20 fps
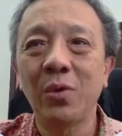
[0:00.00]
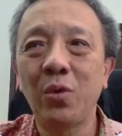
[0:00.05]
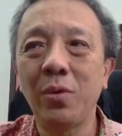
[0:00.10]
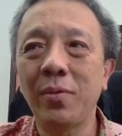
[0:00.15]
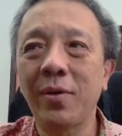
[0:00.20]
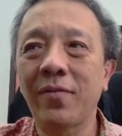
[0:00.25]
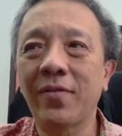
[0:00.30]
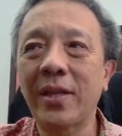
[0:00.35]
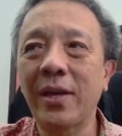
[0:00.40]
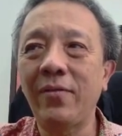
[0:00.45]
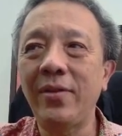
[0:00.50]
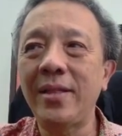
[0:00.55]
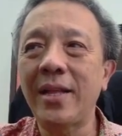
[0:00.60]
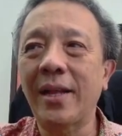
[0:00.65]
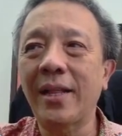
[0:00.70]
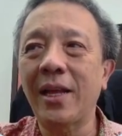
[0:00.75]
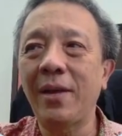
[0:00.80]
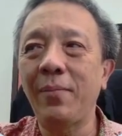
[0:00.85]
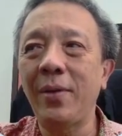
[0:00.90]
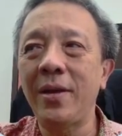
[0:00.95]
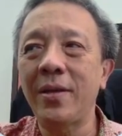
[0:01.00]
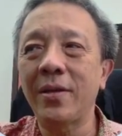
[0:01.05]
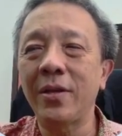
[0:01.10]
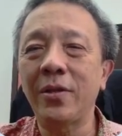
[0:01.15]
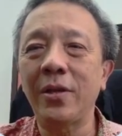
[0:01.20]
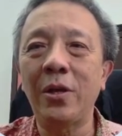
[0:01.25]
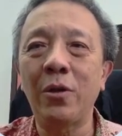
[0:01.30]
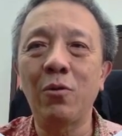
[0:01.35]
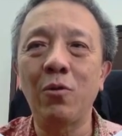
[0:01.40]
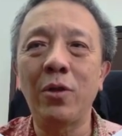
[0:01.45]
group of 7
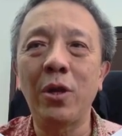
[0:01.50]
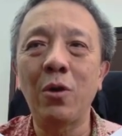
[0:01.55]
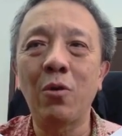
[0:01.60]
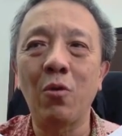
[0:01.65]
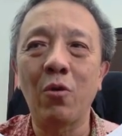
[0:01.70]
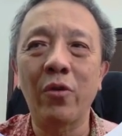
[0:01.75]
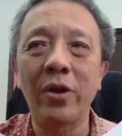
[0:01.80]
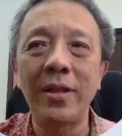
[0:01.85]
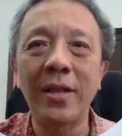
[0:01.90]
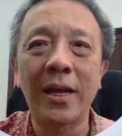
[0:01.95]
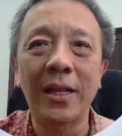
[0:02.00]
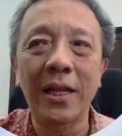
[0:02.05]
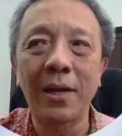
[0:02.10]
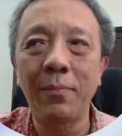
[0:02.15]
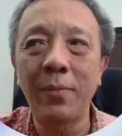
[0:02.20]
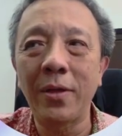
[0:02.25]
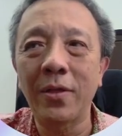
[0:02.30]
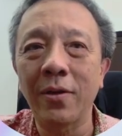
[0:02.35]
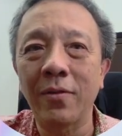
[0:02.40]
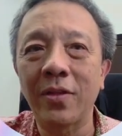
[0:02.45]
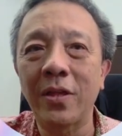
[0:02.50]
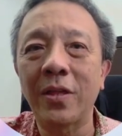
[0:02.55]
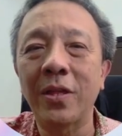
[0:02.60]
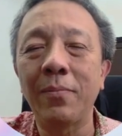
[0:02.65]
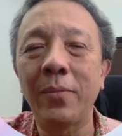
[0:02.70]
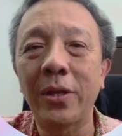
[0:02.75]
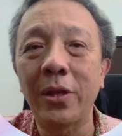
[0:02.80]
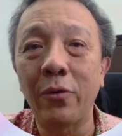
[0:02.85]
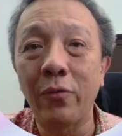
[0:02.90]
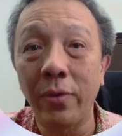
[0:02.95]
databases including Cochrane Database of
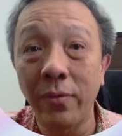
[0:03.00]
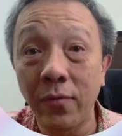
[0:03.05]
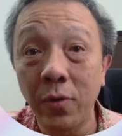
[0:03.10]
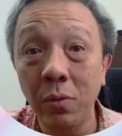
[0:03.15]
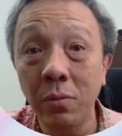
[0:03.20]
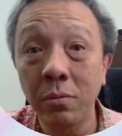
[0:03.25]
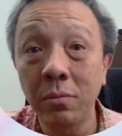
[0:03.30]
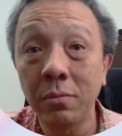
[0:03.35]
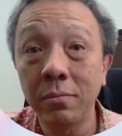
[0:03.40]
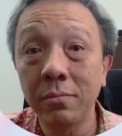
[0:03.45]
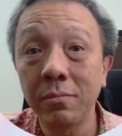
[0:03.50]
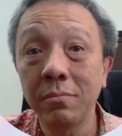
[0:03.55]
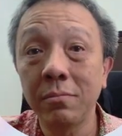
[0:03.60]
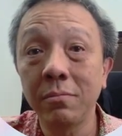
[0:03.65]
Systematic Review,